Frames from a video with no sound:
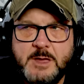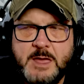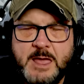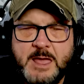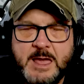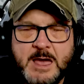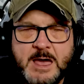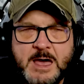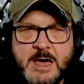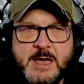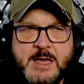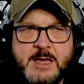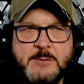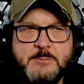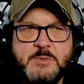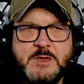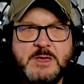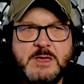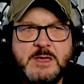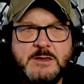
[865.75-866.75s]

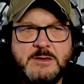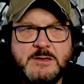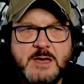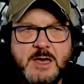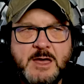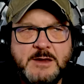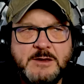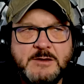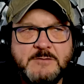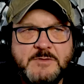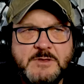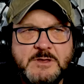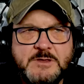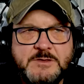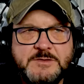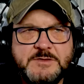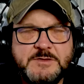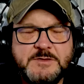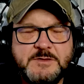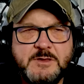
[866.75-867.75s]
AI being kind of
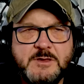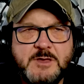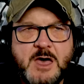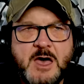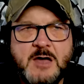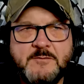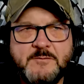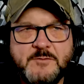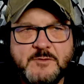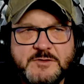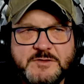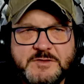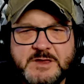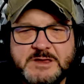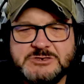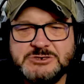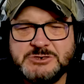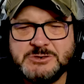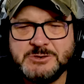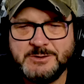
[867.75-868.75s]
this
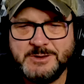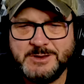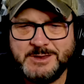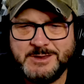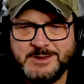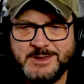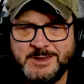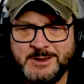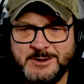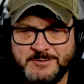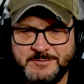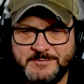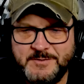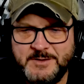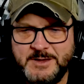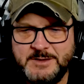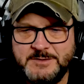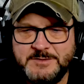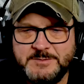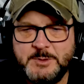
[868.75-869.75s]
conversational
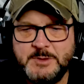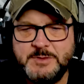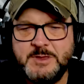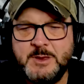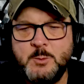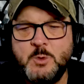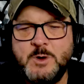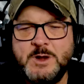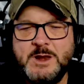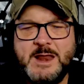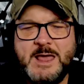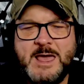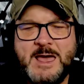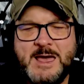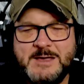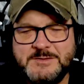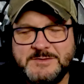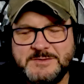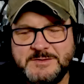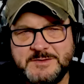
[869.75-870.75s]
interface, but then when
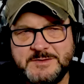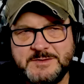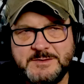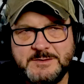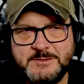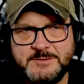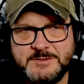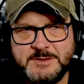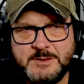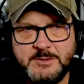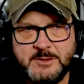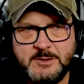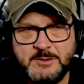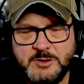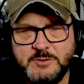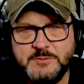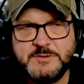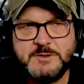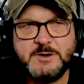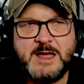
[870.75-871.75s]
the
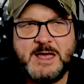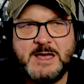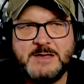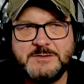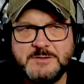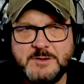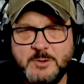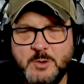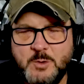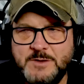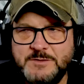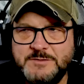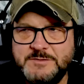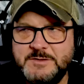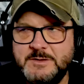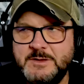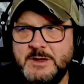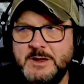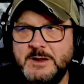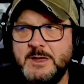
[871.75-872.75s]
user asks a
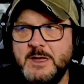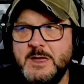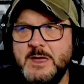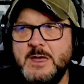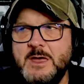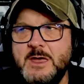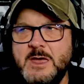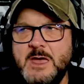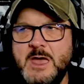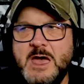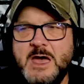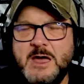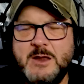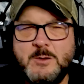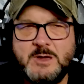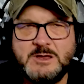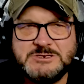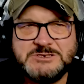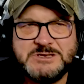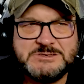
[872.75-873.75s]
question like, how
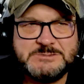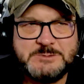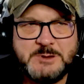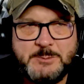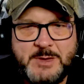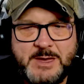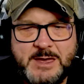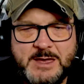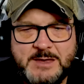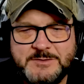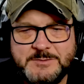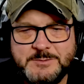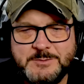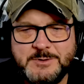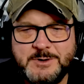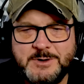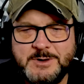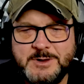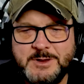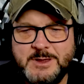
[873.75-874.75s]
do I change my
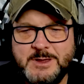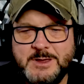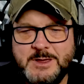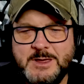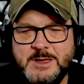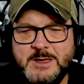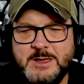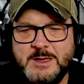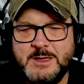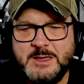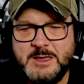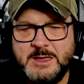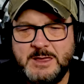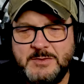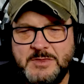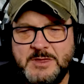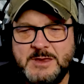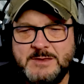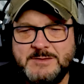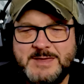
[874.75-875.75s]
password?
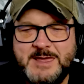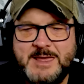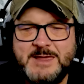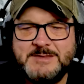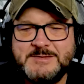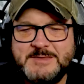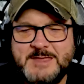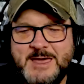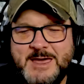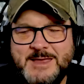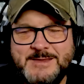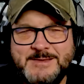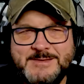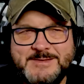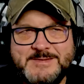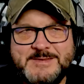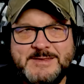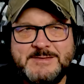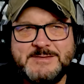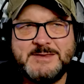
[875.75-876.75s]
It then takes that
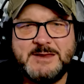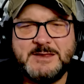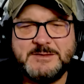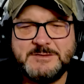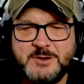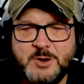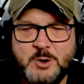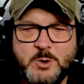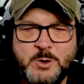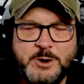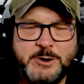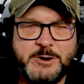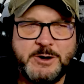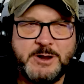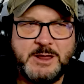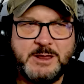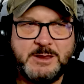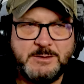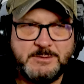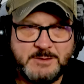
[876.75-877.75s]
and sends it as a
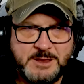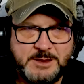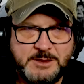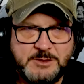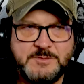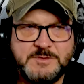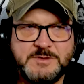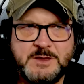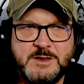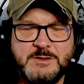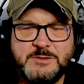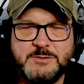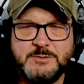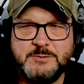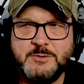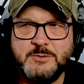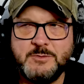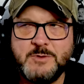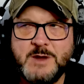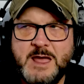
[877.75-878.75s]
query, like you said,
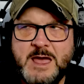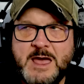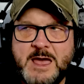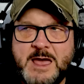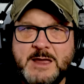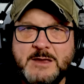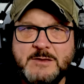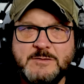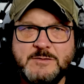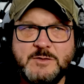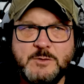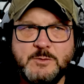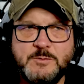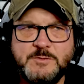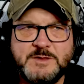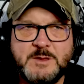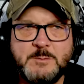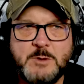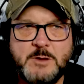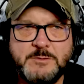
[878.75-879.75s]
through a RAG to
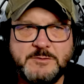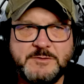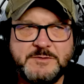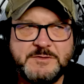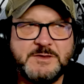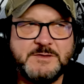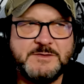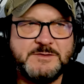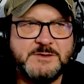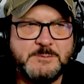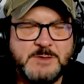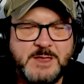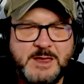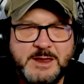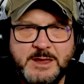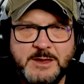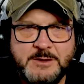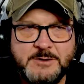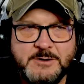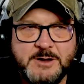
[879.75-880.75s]
some other system
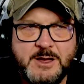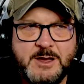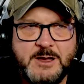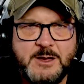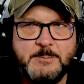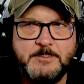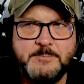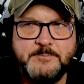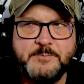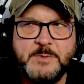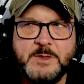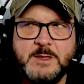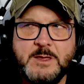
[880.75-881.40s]
like Intercom.